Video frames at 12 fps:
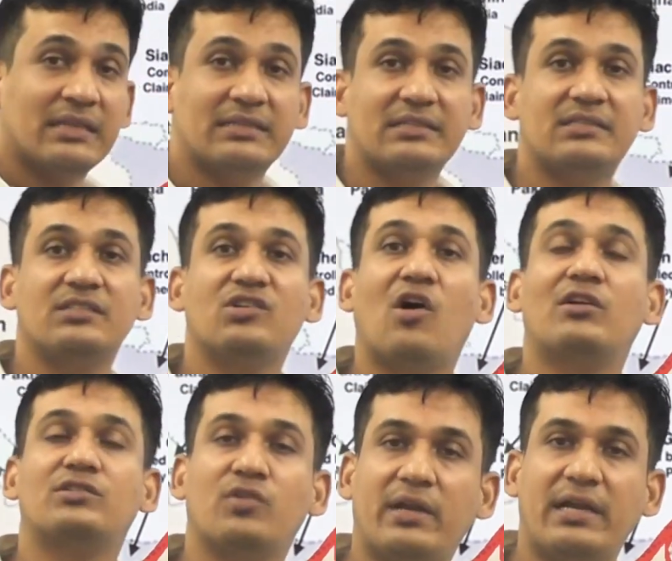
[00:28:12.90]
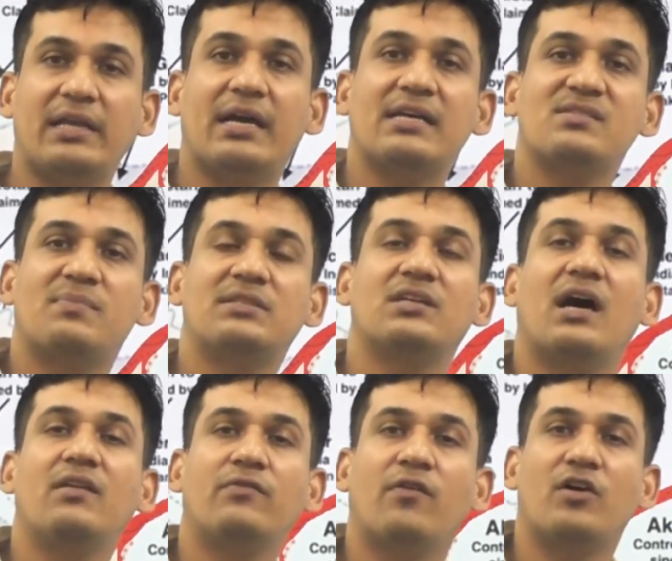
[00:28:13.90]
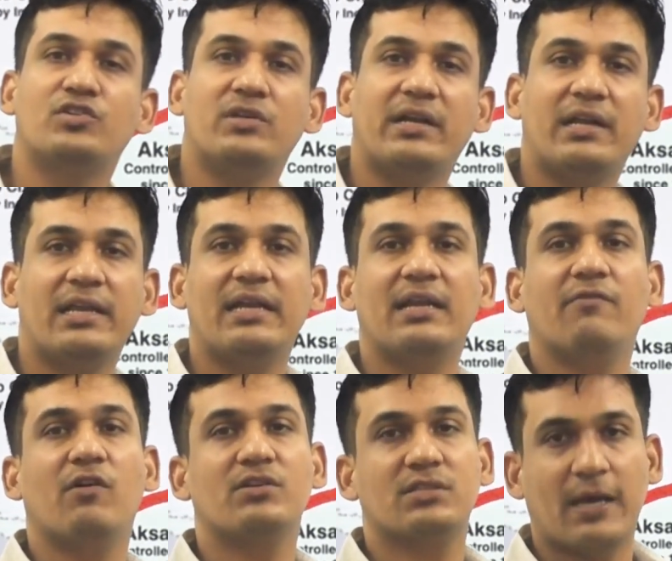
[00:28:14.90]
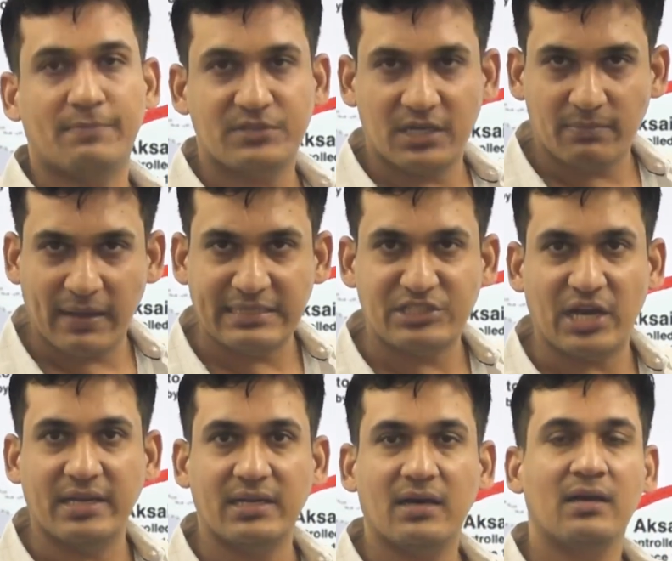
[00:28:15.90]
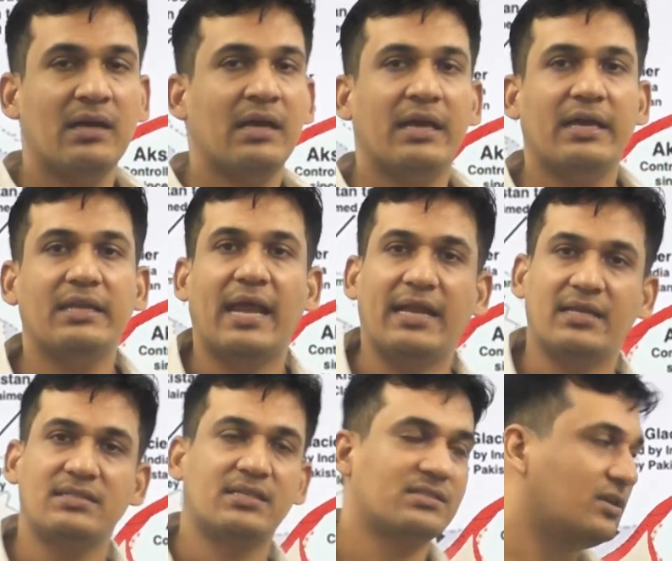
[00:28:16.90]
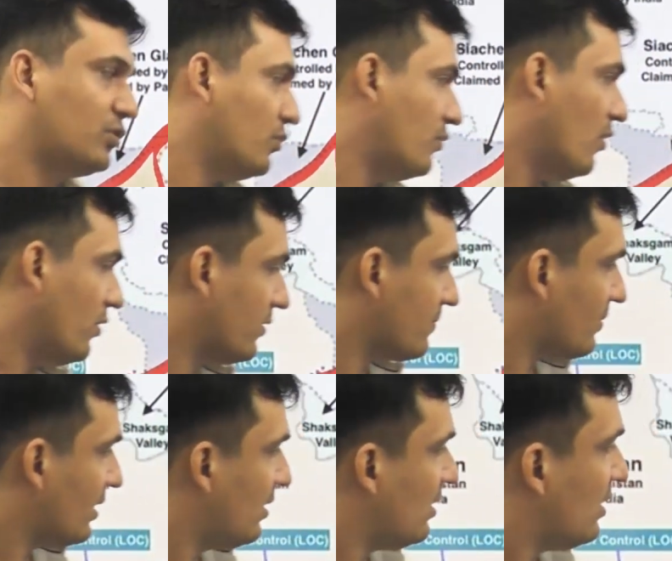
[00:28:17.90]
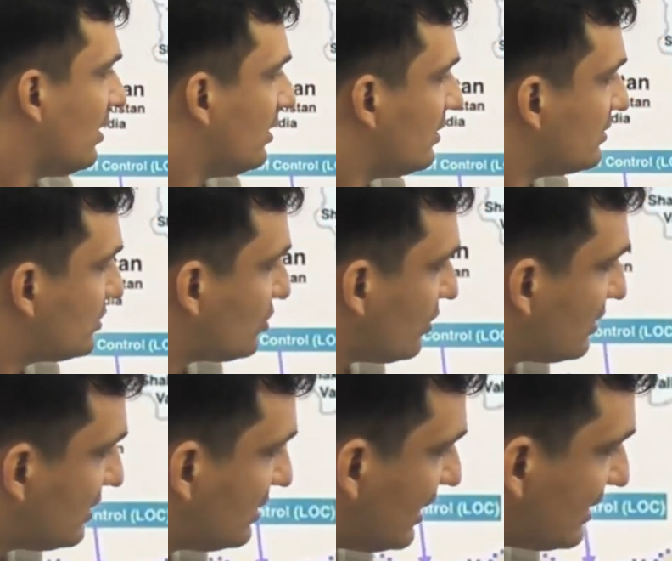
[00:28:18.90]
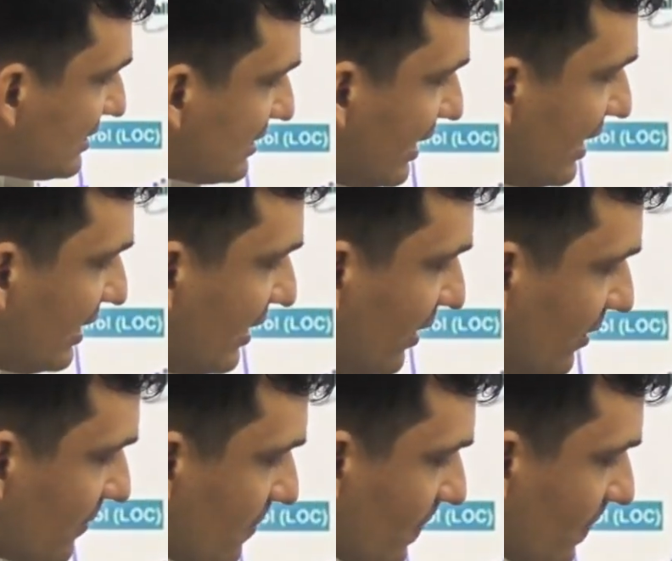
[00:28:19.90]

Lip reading: this is also India's, but unfortunately it was captured by China in 1962 war. So this area,